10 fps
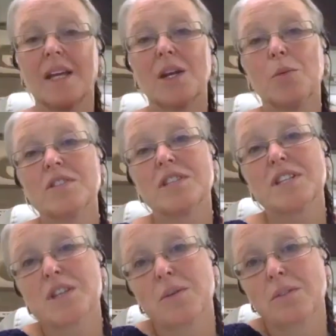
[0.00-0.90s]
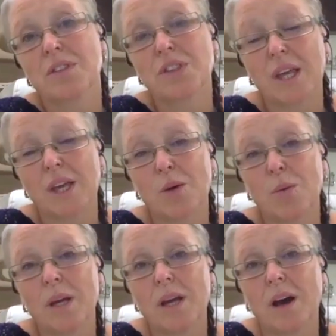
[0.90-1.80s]
Now, whilst I don't think
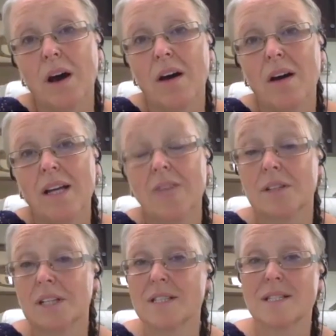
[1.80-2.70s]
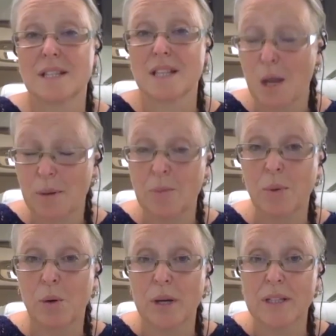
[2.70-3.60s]
we are even at snapping
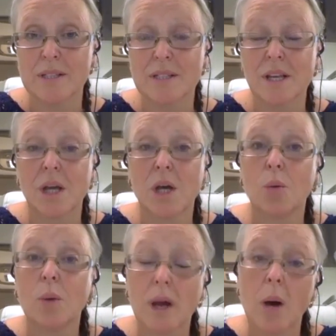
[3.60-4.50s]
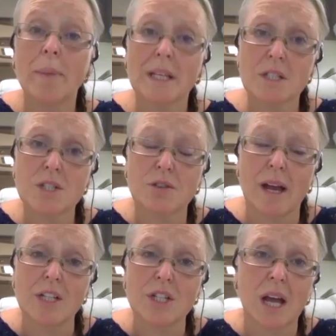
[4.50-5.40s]
point, we are being
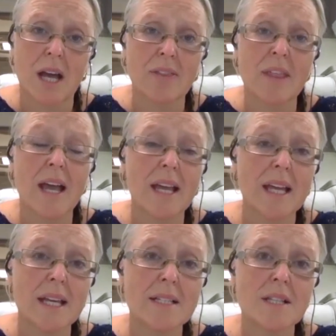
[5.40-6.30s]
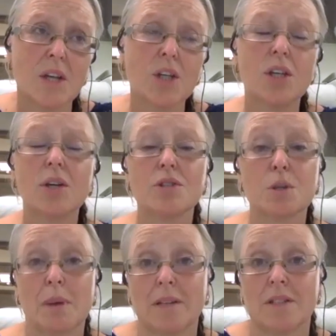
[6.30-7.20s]
stretched, and there is a huge
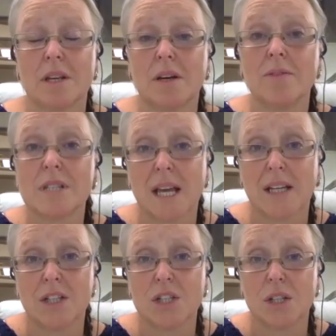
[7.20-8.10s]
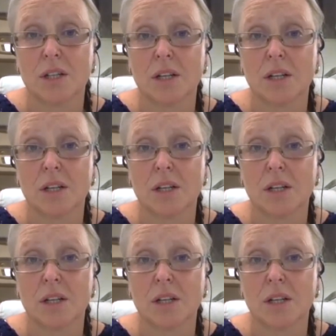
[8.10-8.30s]
amount of tension